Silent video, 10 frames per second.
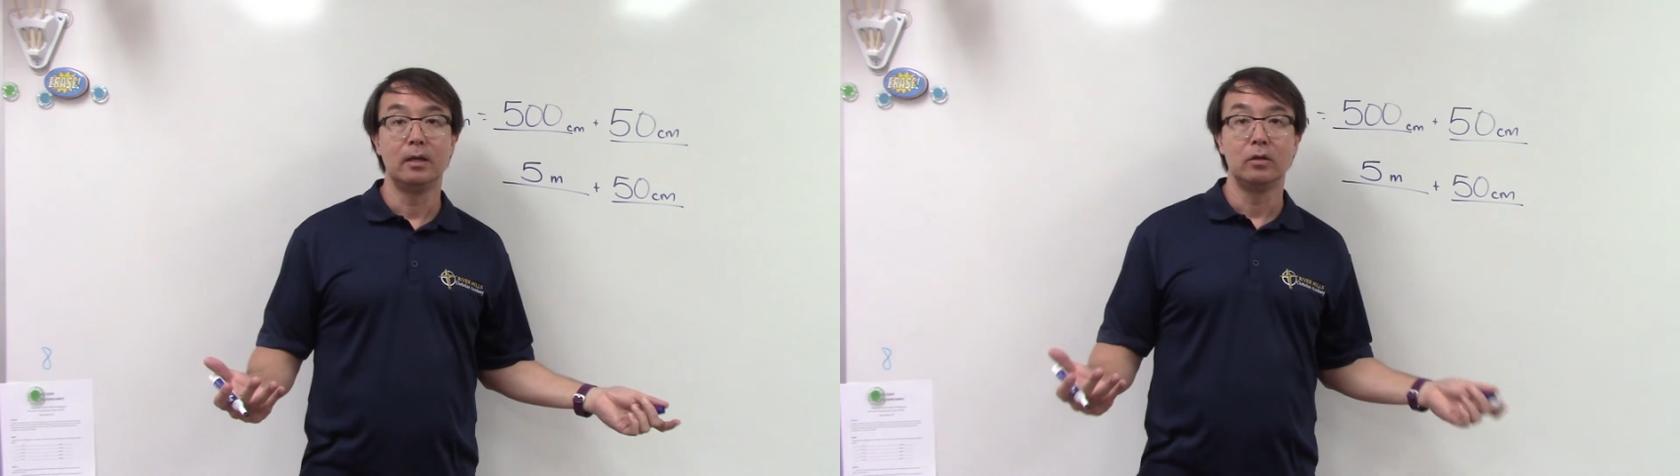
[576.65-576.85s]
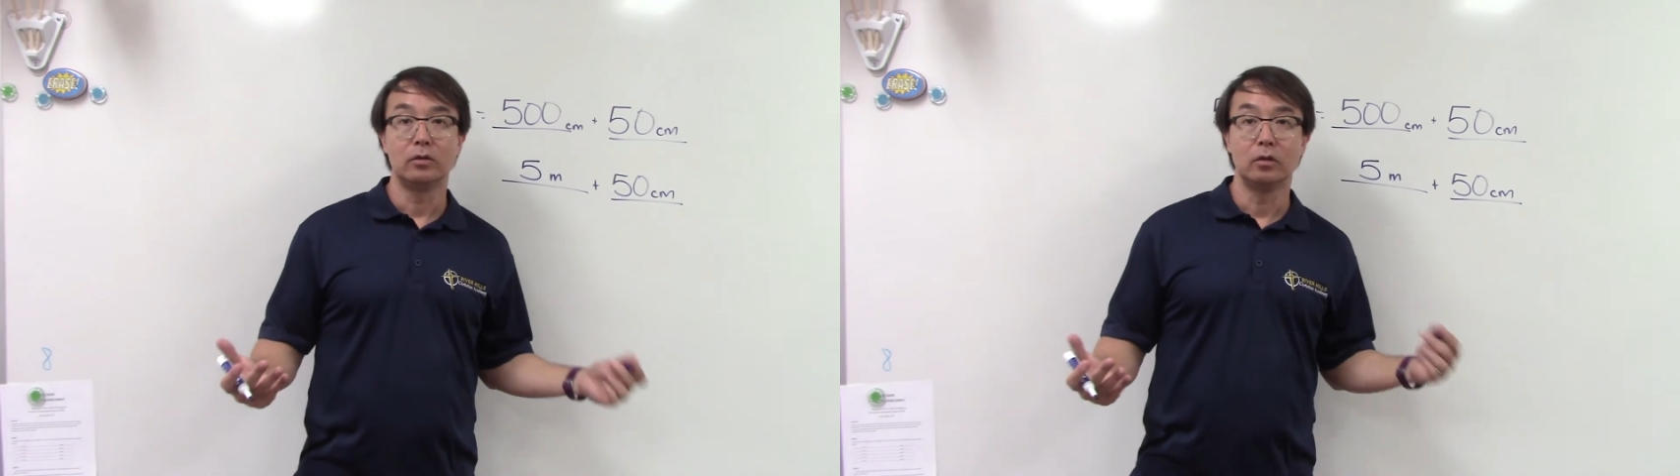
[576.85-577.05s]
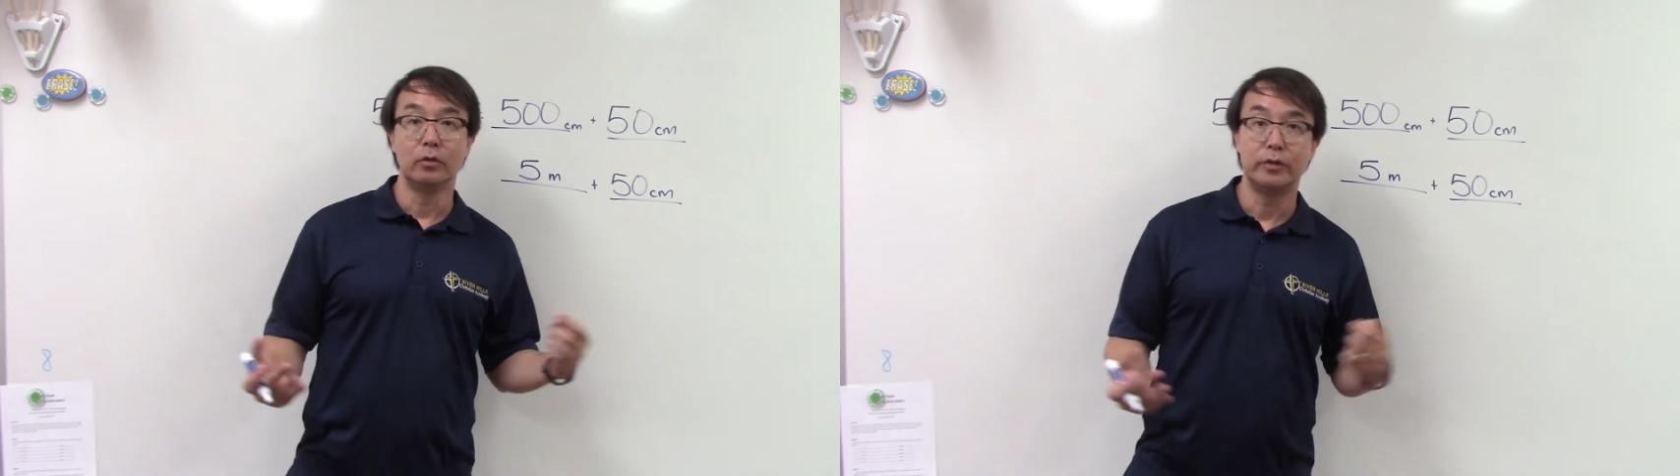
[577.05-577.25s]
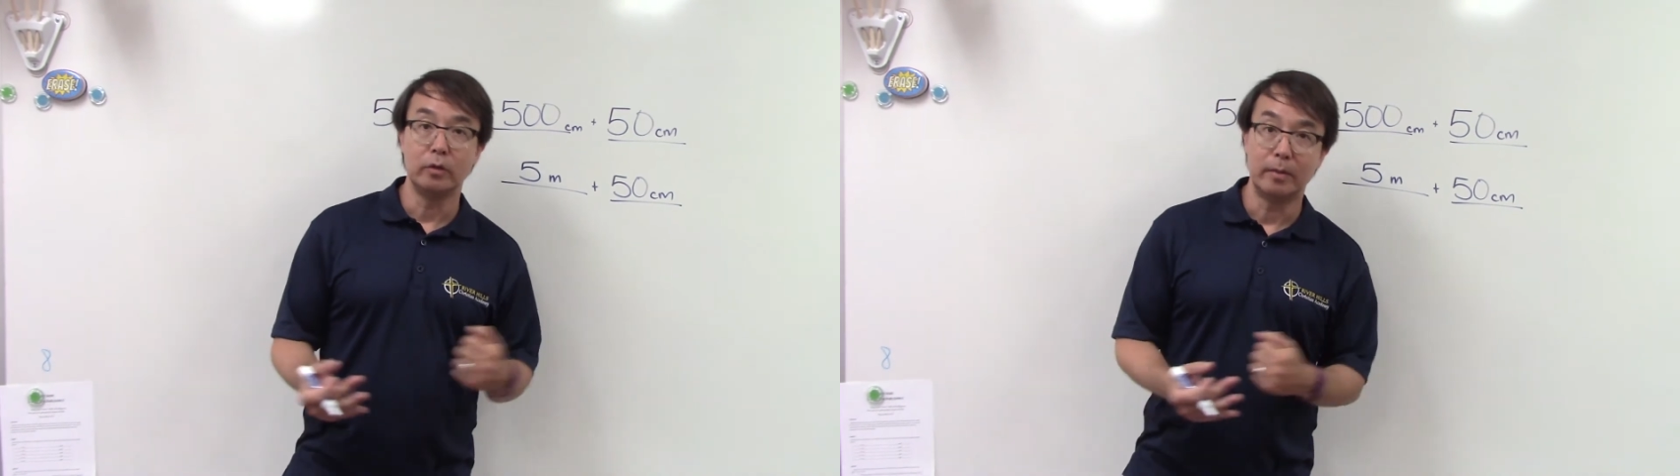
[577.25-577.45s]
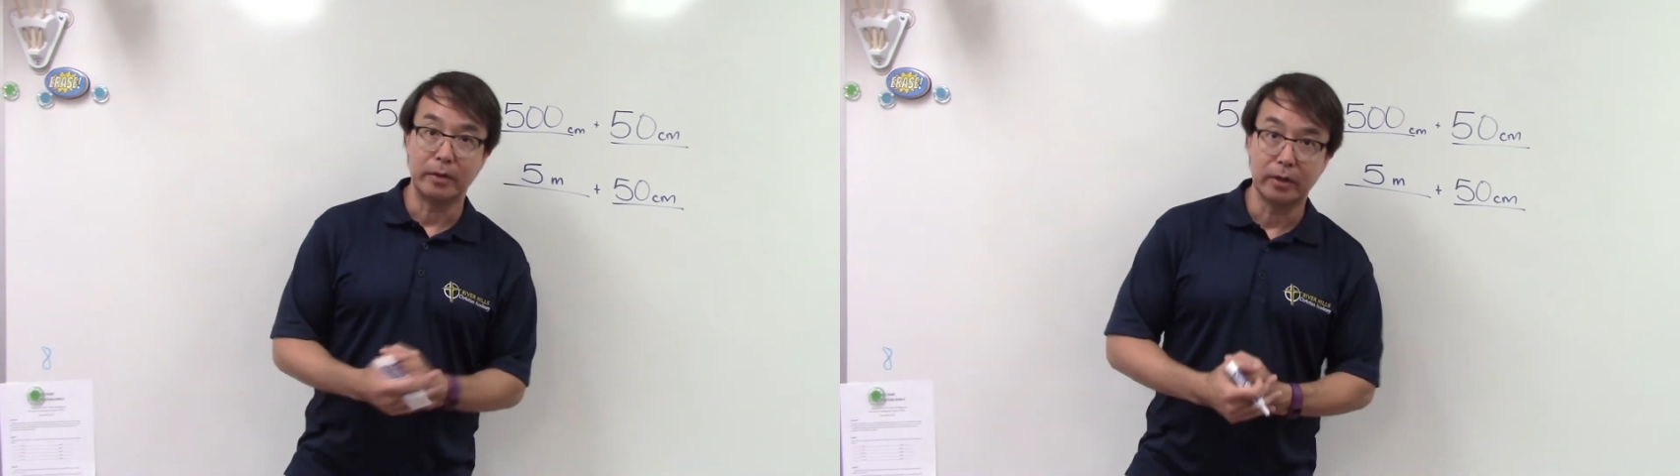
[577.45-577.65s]
So do
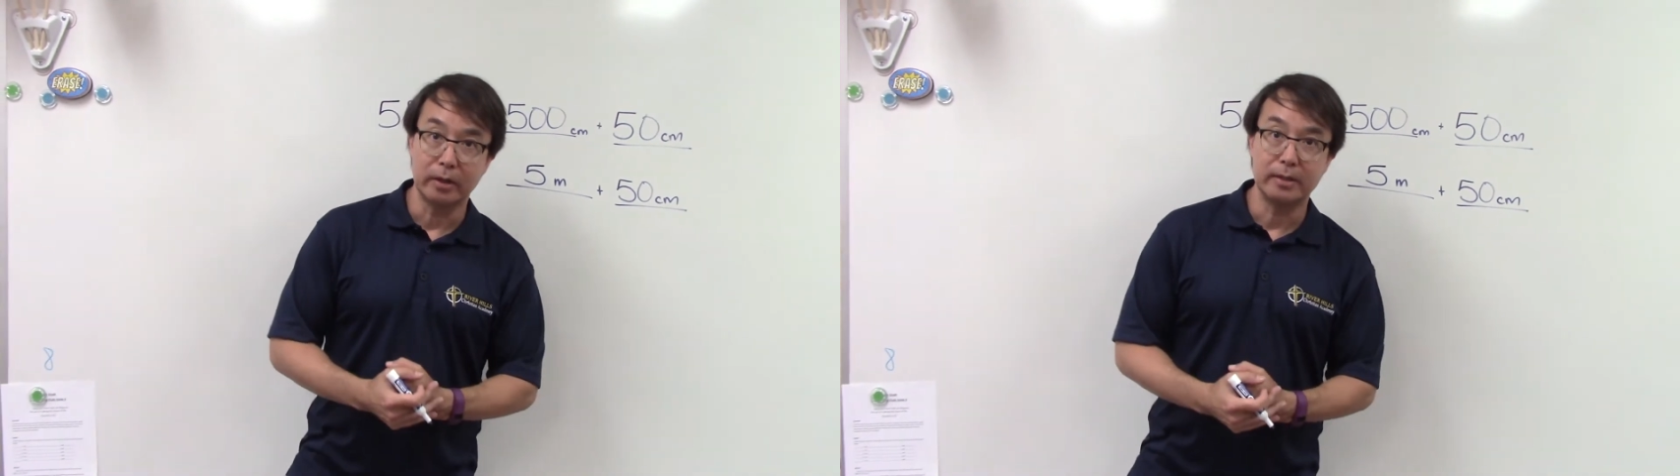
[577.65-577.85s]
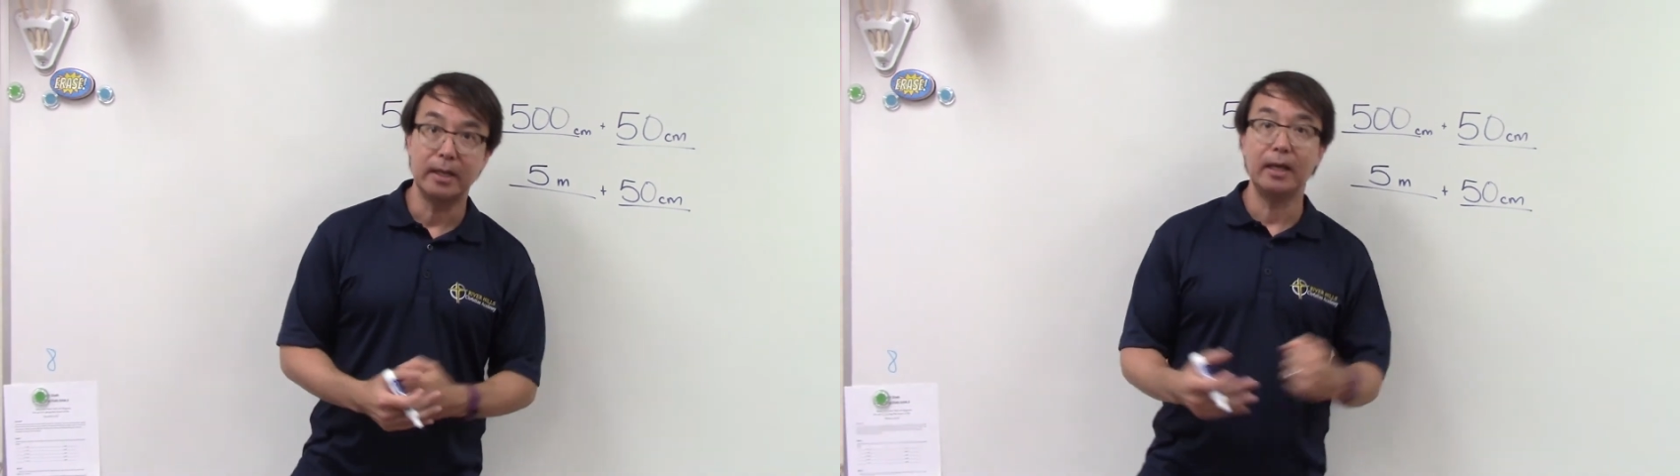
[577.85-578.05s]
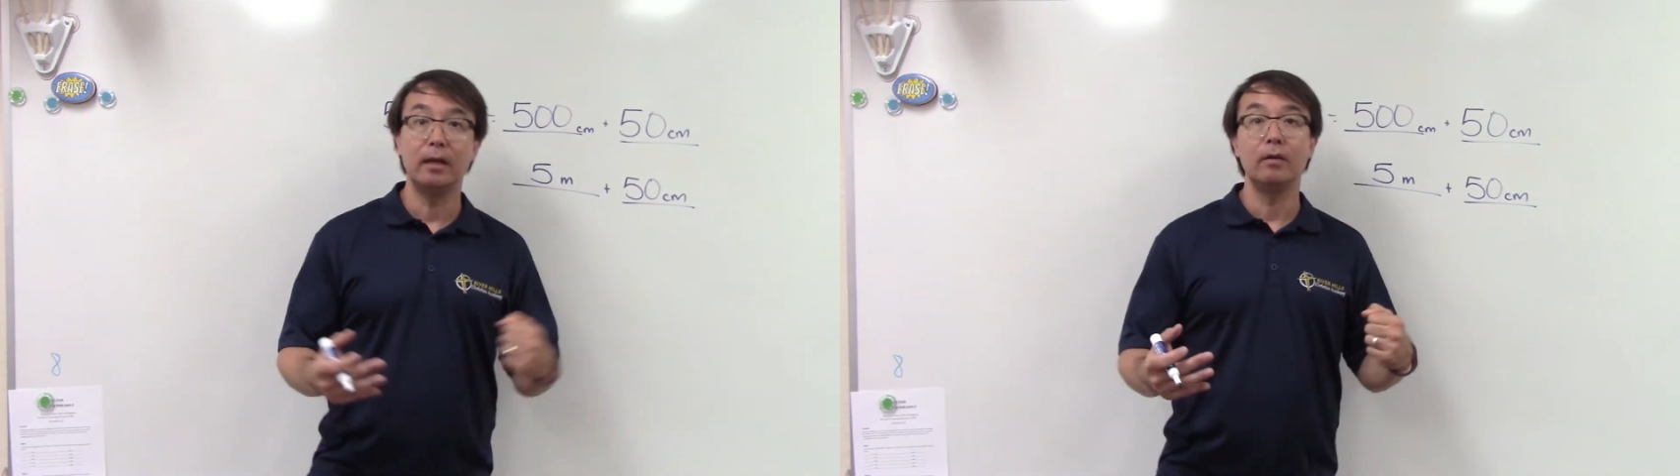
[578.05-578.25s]
number 13,